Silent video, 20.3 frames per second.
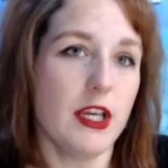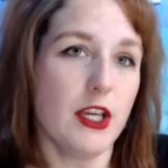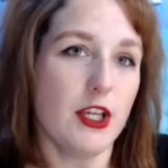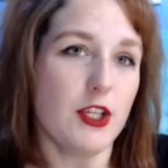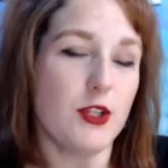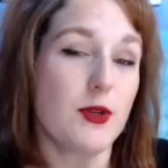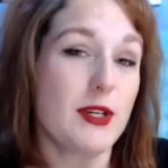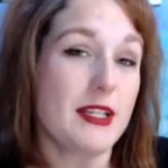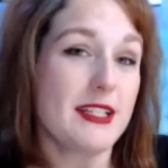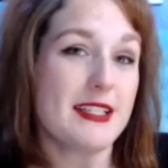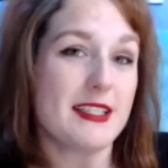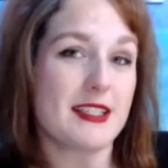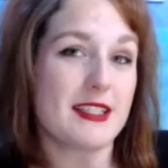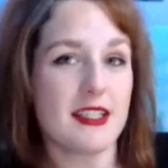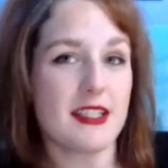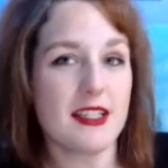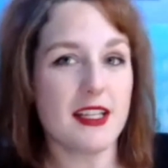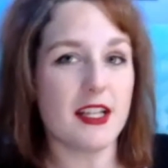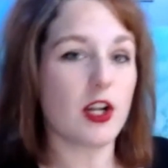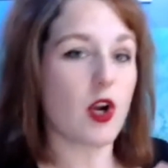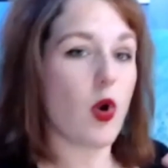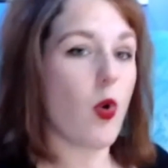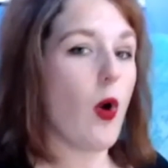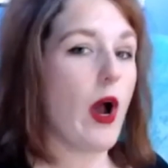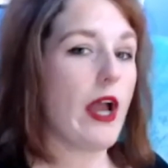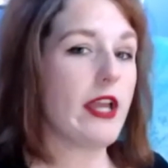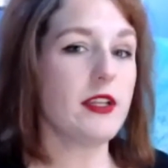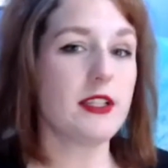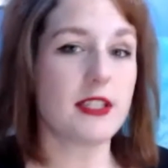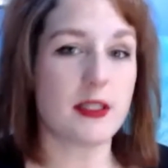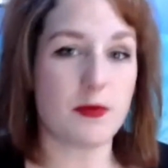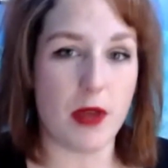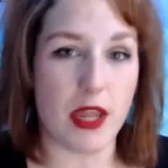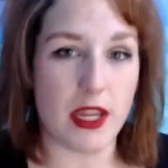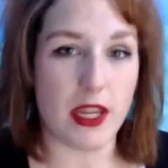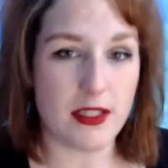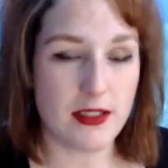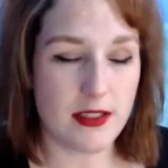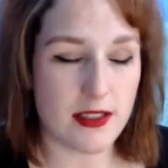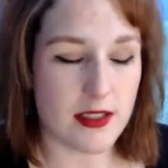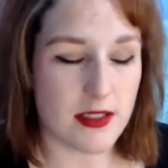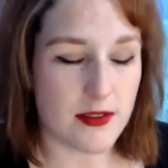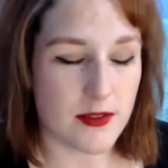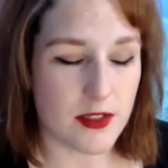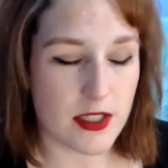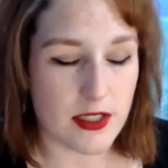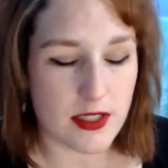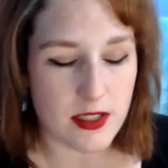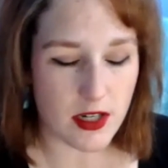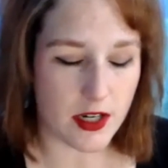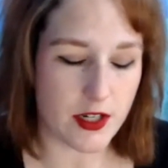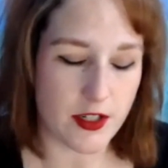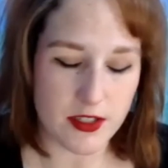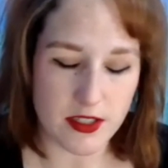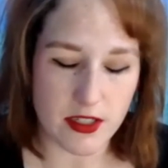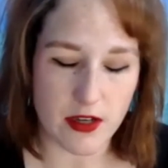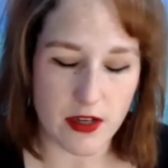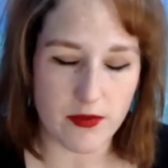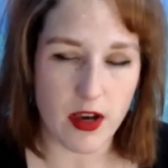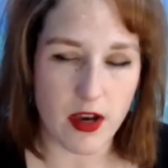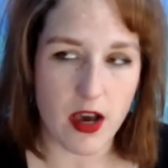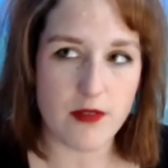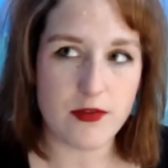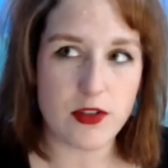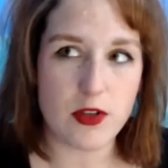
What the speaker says: You can sit in a quiet space to start yourself off.